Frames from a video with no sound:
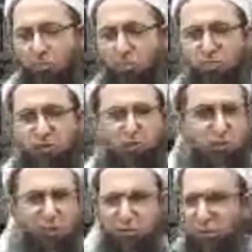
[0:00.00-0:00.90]

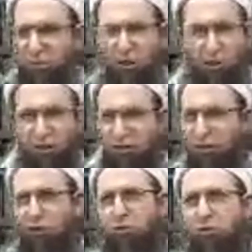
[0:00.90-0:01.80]
50, 60 years
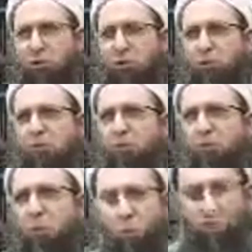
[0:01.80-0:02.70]
or
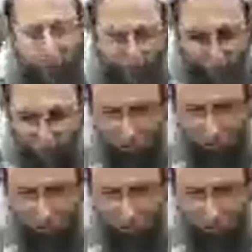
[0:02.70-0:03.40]
so, or less,